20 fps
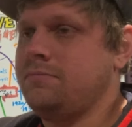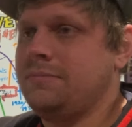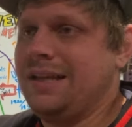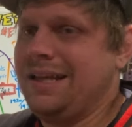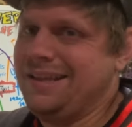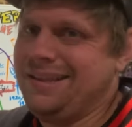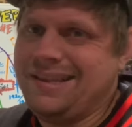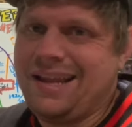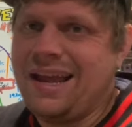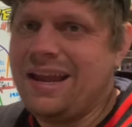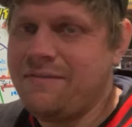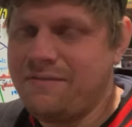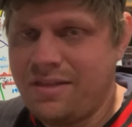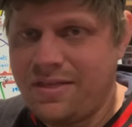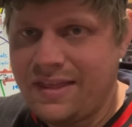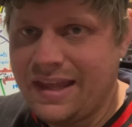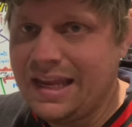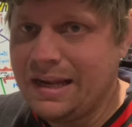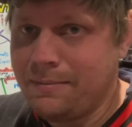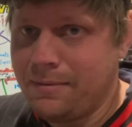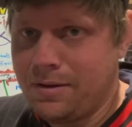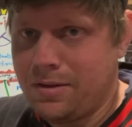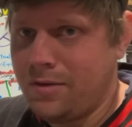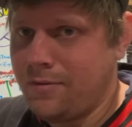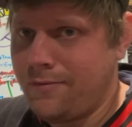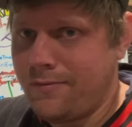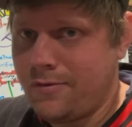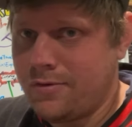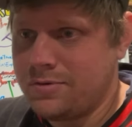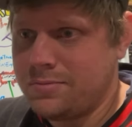And not even thinking about the
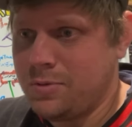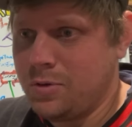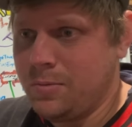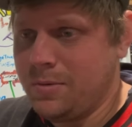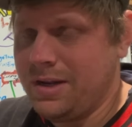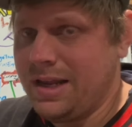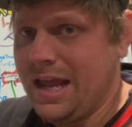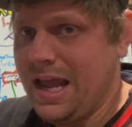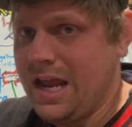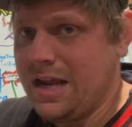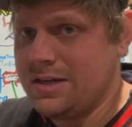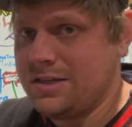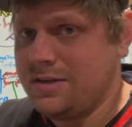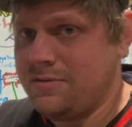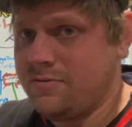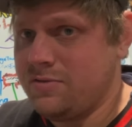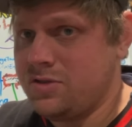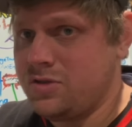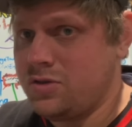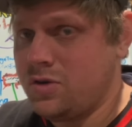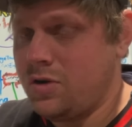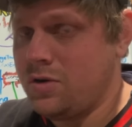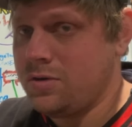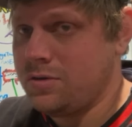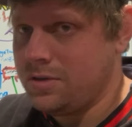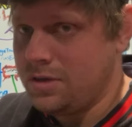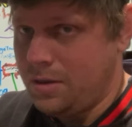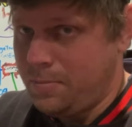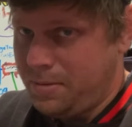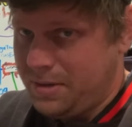first Pokemon that I ever saw
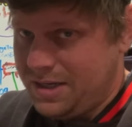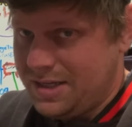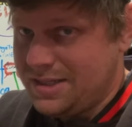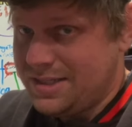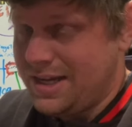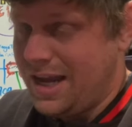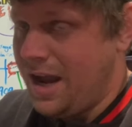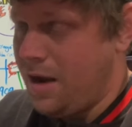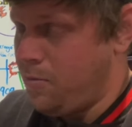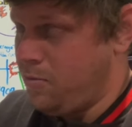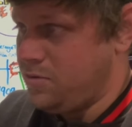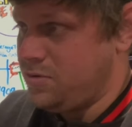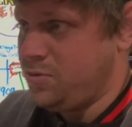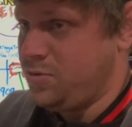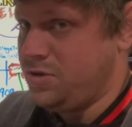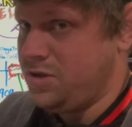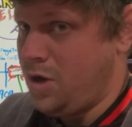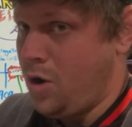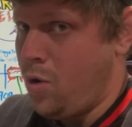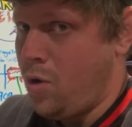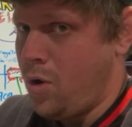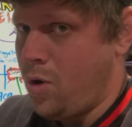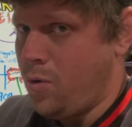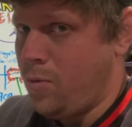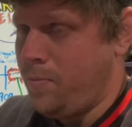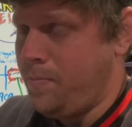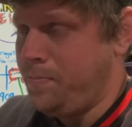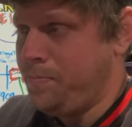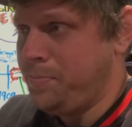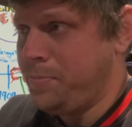up in the sky, which was
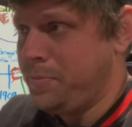Ho-Oh.